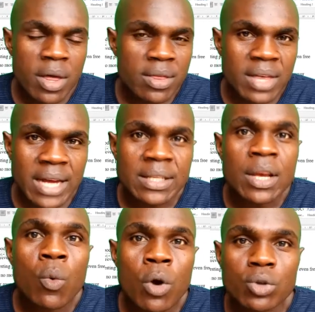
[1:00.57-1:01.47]
that
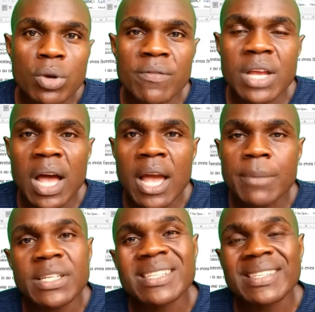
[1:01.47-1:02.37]
what you have
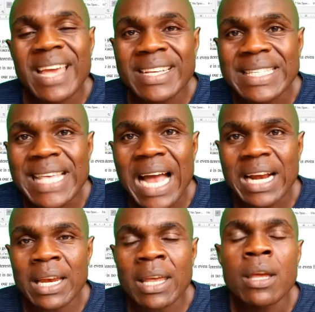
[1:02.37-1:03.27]
typed is
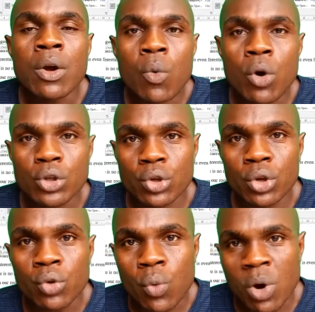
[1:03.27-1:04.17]
exactly what
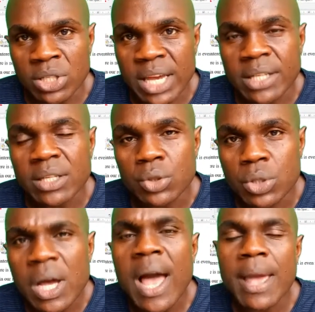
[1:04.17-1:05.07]
you wanted
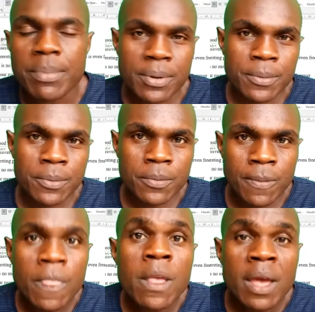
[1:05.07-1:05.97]
to type.
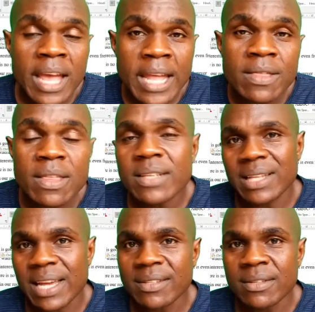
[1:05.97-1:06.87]
In
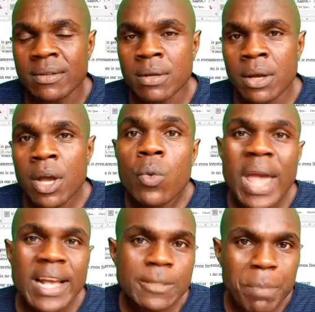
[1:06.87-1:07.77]
this lesson, we
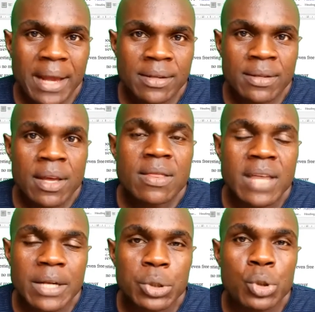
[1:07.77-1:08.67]
expect
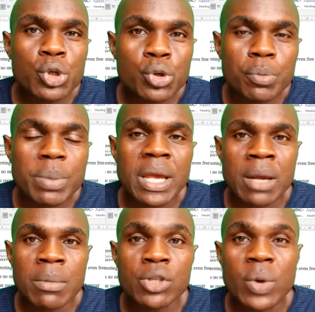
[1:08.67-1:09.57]
that you should be
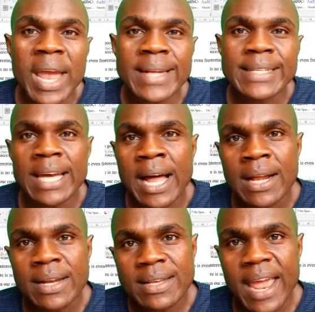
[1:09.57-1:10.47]
able to enter
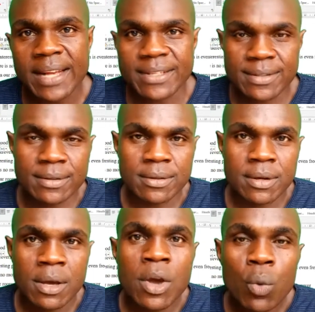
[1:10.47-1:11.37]
text,
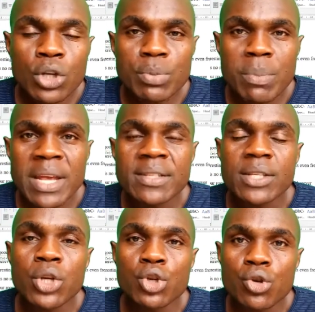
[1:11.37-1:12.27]
which
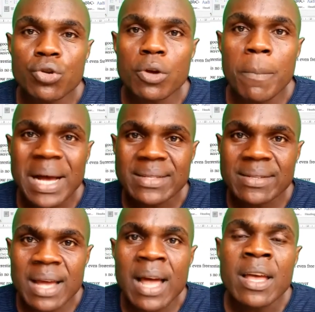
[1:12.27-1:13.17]
means you should
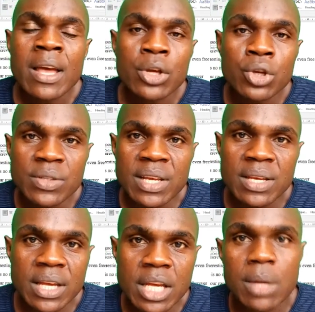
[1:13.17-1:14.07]
master
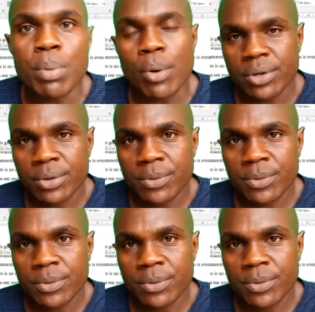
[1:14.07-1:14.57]
using the keyboard.